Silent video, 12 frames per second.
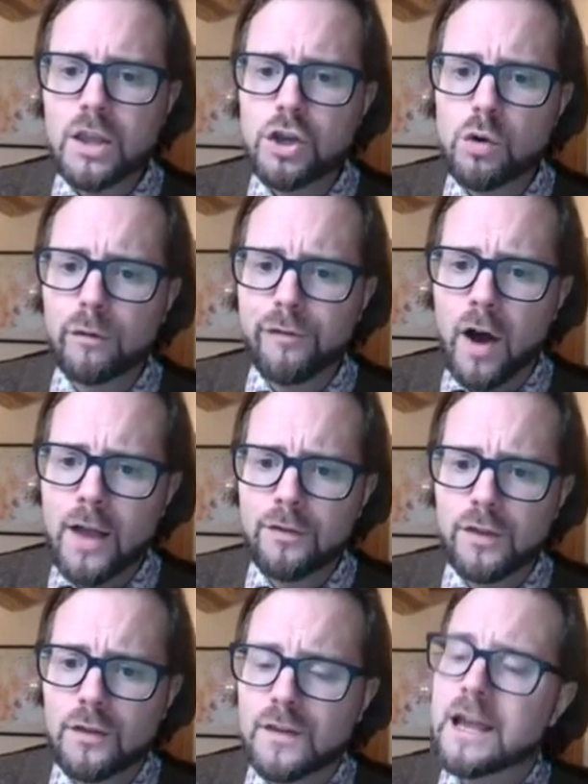you will
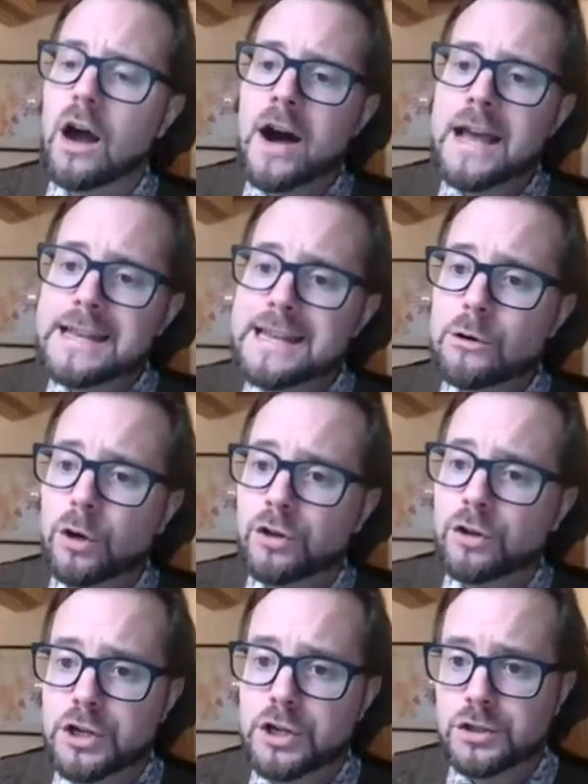find that the ideal
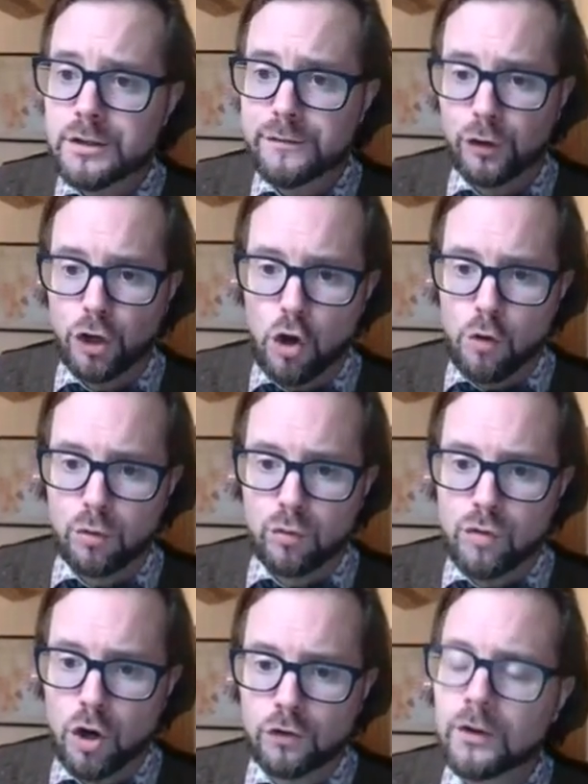conditions for noble
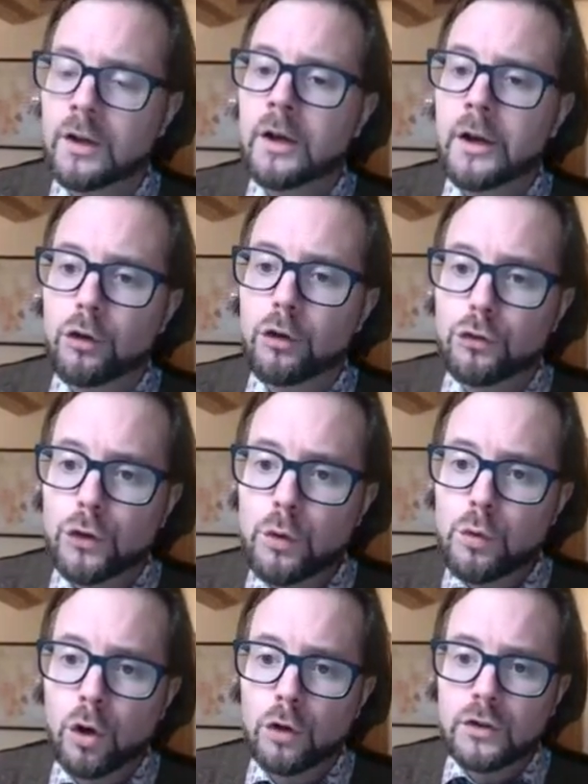rot
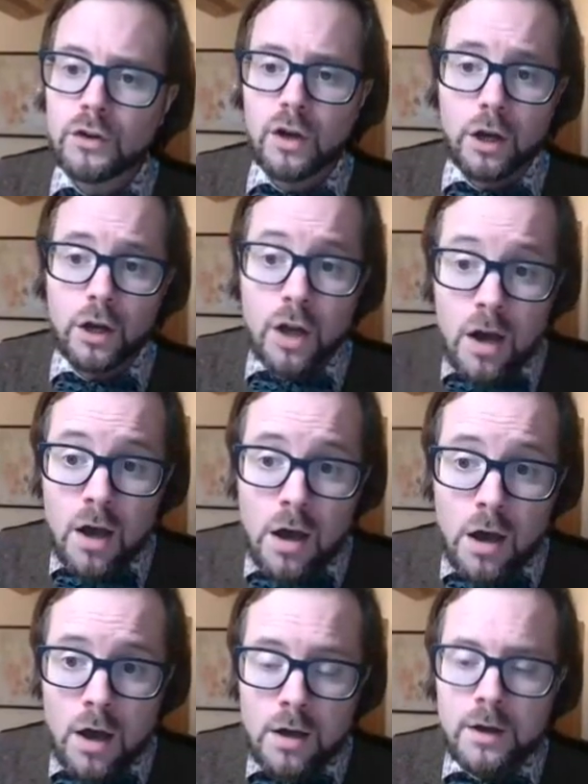do not
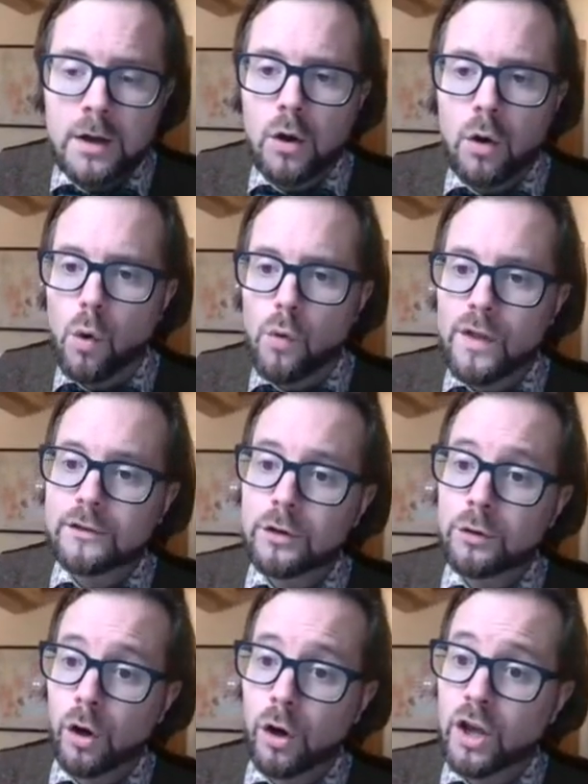occur or they
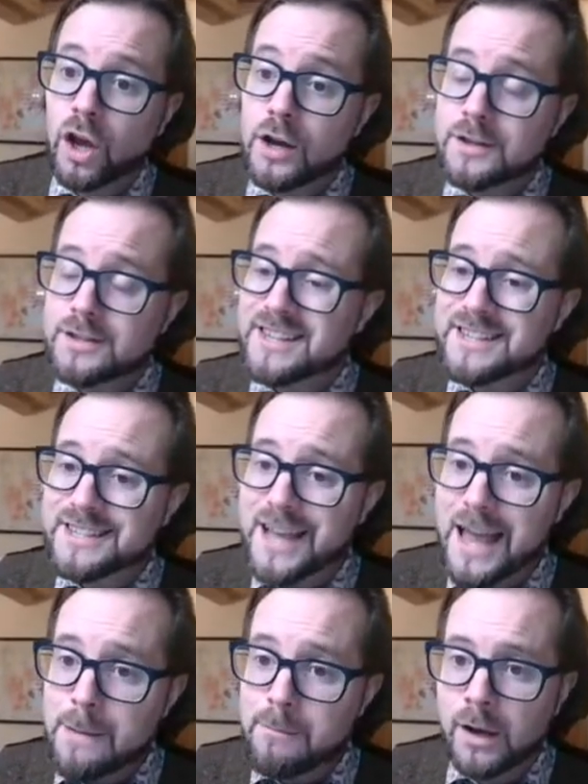do not occur to the
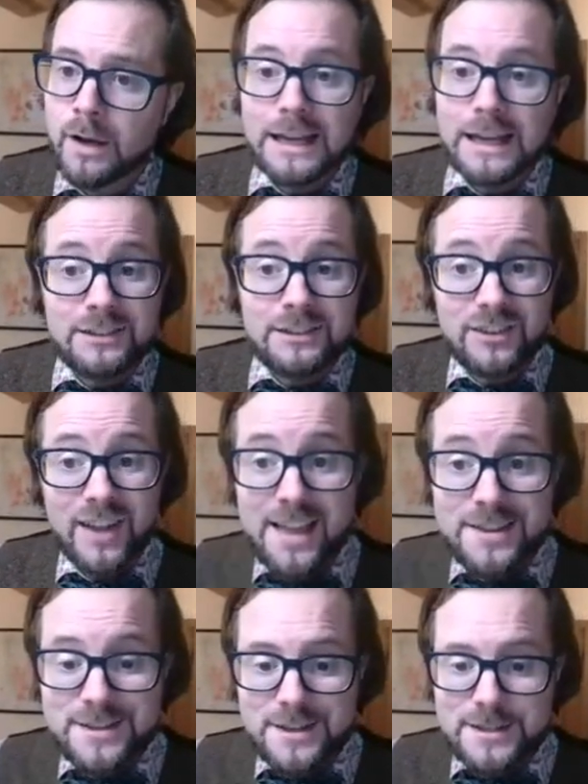same
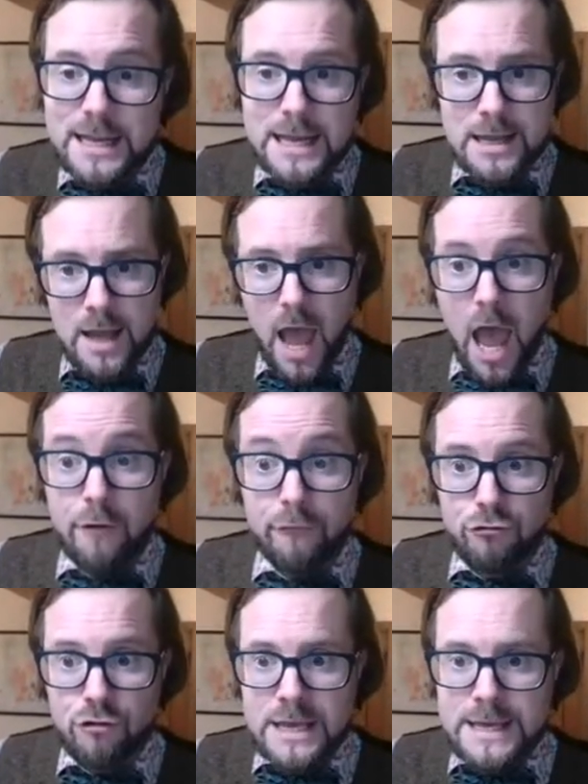intensity
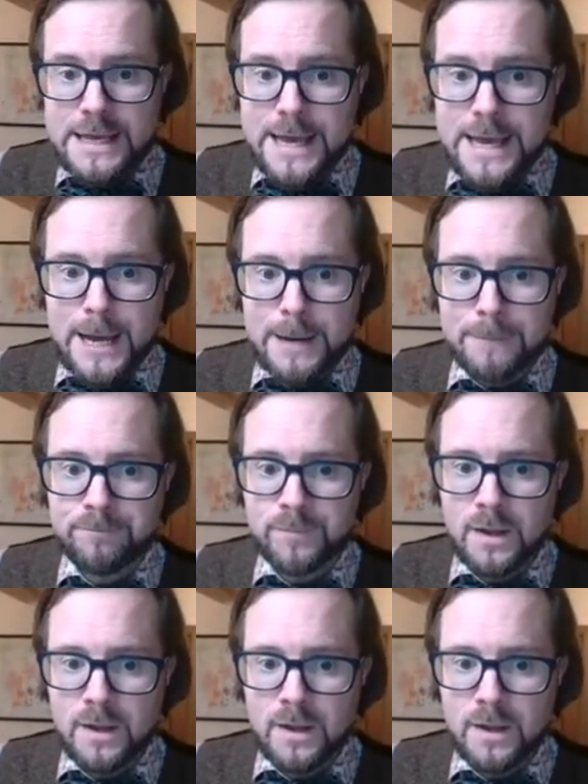every year.